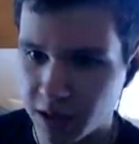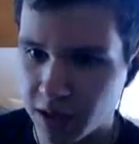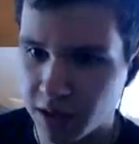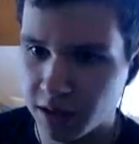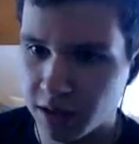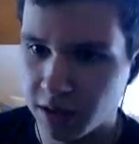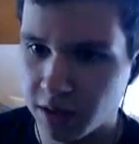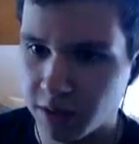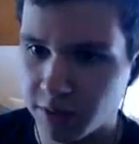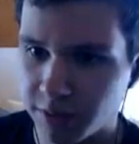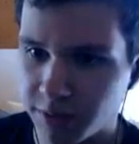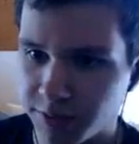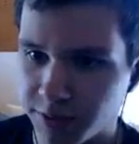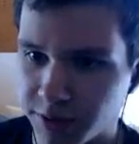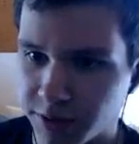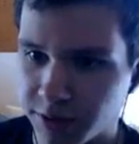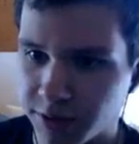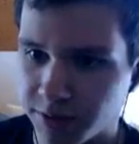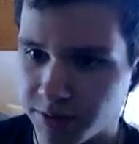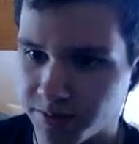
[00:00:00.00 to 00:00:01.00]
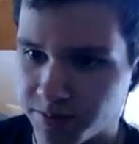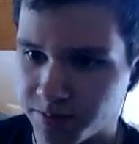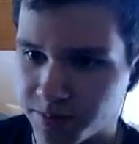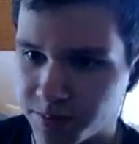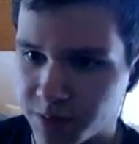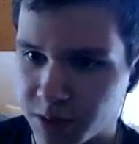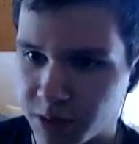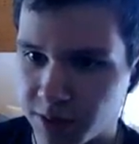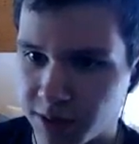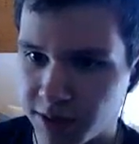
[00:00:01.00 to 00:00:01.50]
Oh well, we're gonna
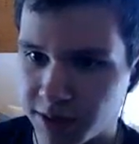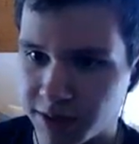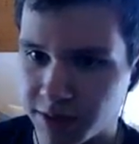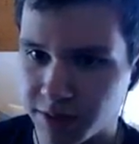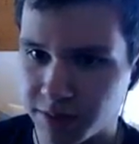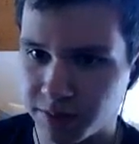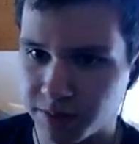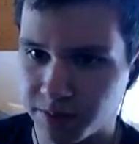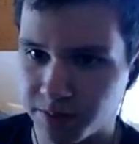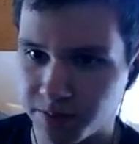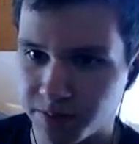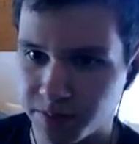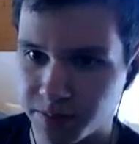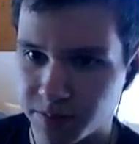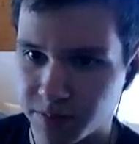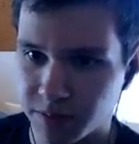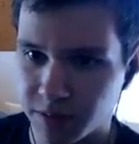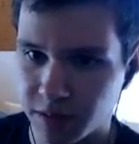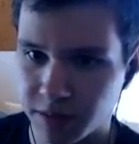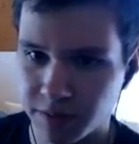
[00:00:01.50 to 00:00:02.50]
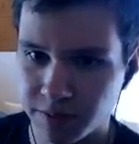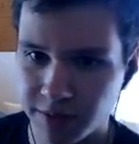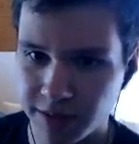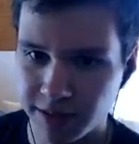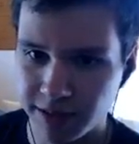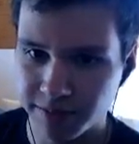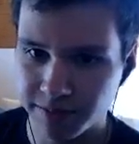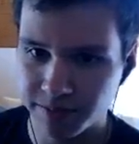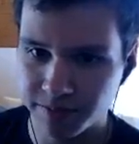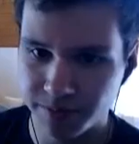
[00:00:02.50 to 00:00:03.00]
try to...
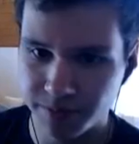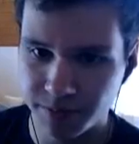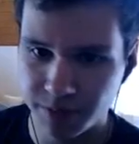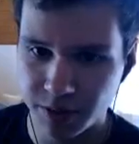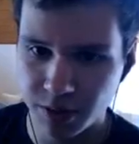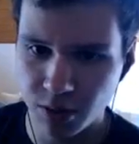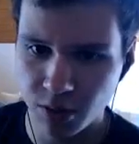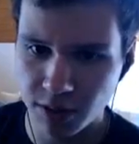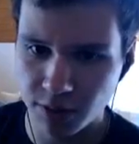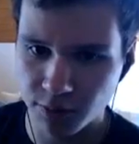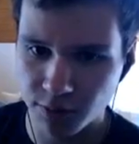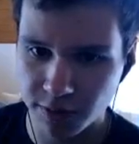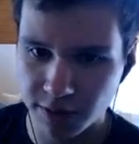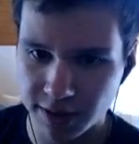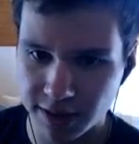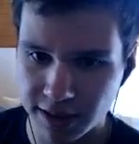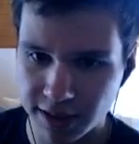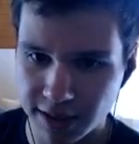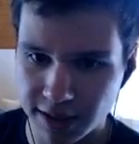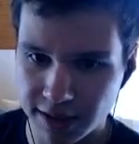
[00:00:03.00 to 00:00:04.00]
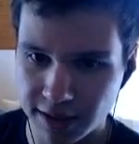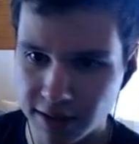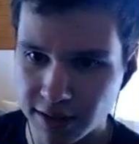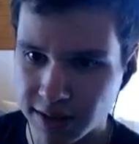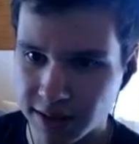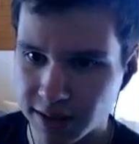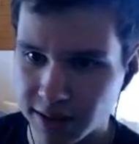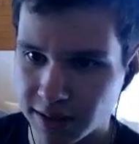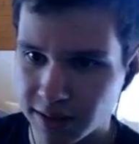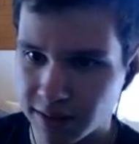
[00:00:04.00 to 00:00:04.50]
Well, you are
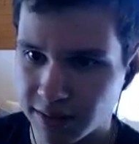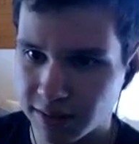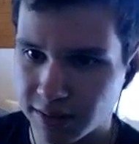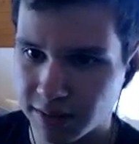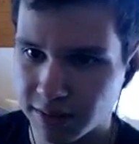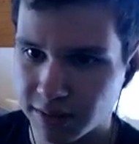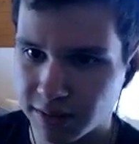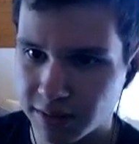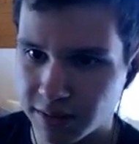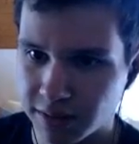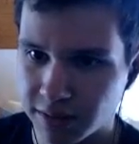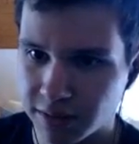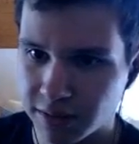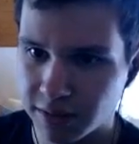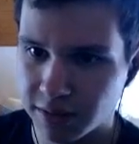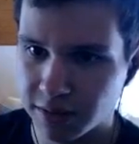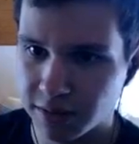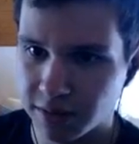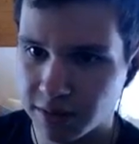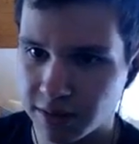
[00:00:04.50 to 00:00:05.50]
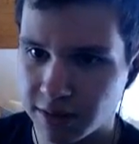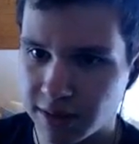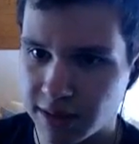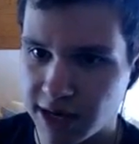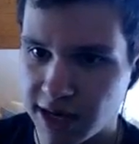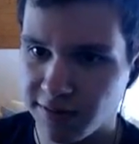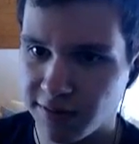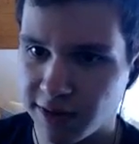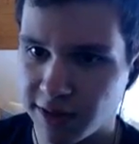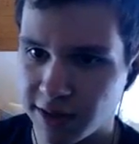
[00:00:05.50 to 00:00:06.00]
ridiculous.
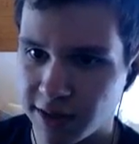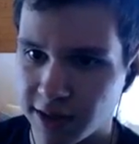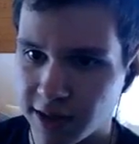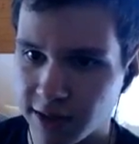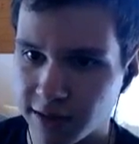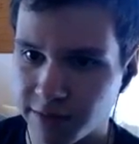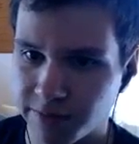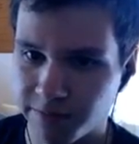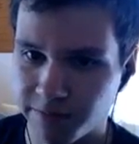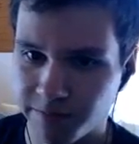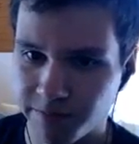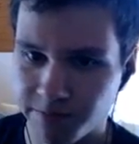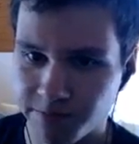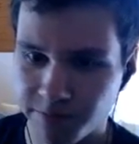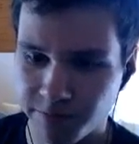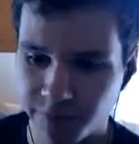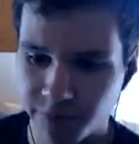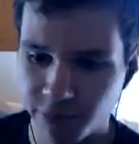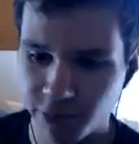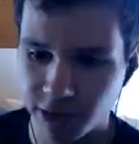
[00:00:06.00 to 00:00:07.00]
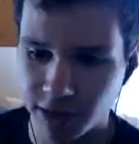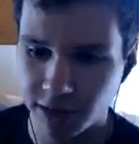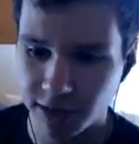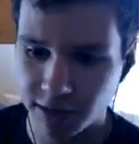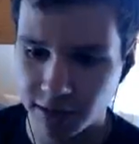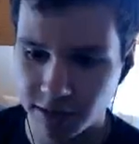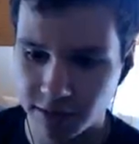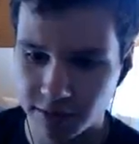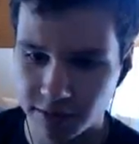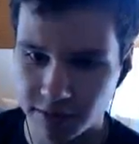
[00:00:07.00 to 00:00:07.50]
Diving like a
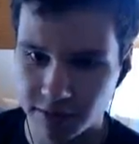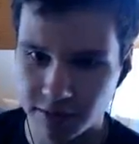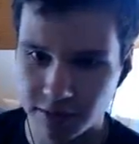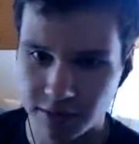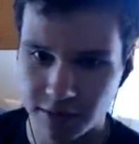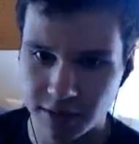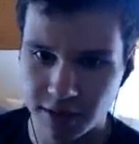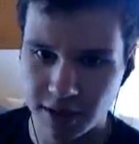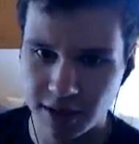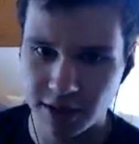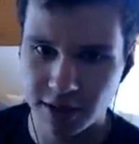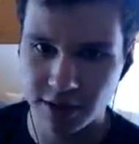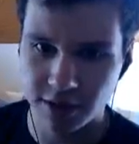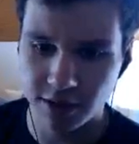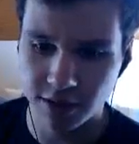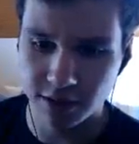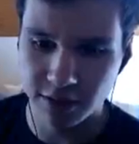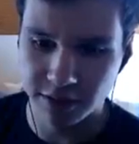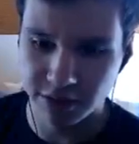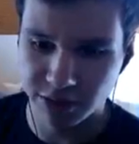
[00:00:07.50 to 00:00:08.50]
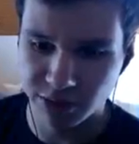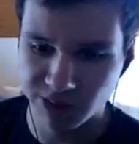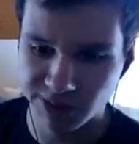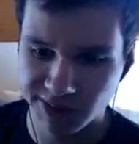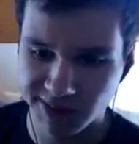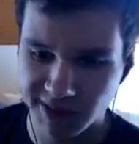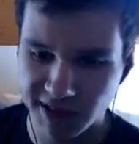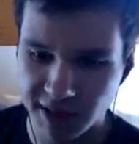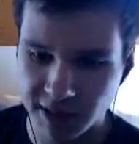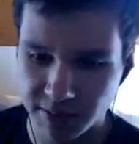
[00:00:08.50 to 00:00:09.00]
freaking, I don't know,
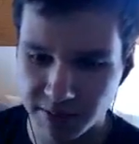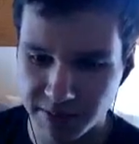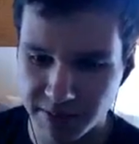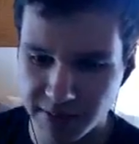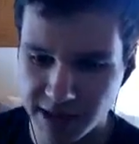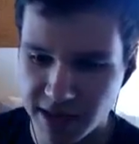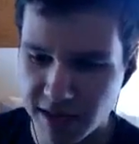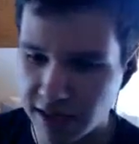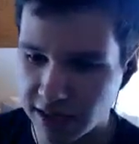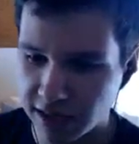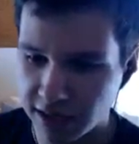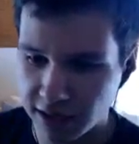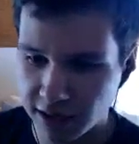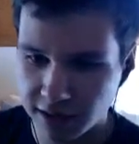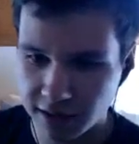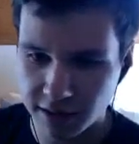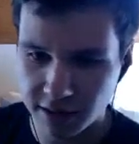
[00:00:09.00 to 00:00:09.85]
suicidal maniac.